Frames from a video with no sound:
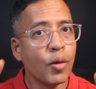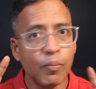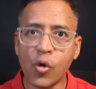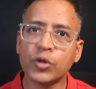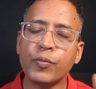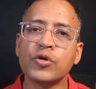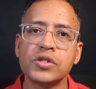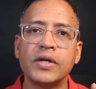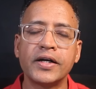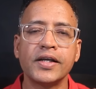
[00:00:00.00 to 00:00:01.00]
Both
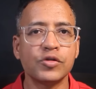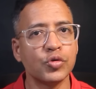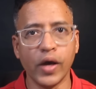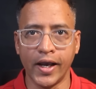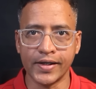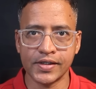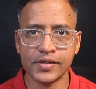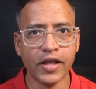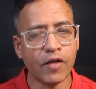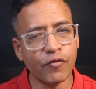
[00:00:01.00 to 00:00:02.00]
possibilities do
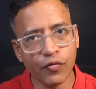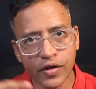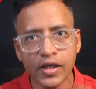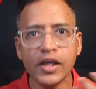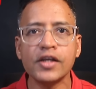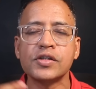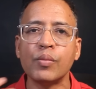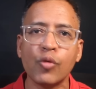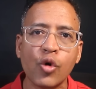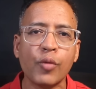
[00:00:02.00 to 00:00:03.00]
exist. Therefore, we need
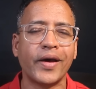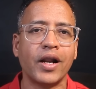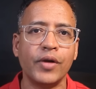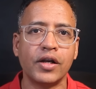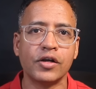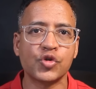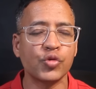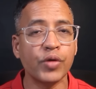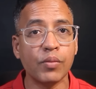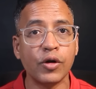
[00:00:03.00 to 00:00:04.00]
some more parameters to
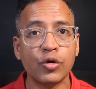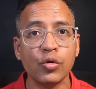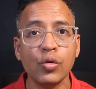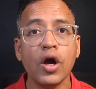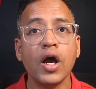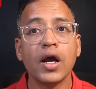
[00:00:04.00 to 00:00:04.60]
be able to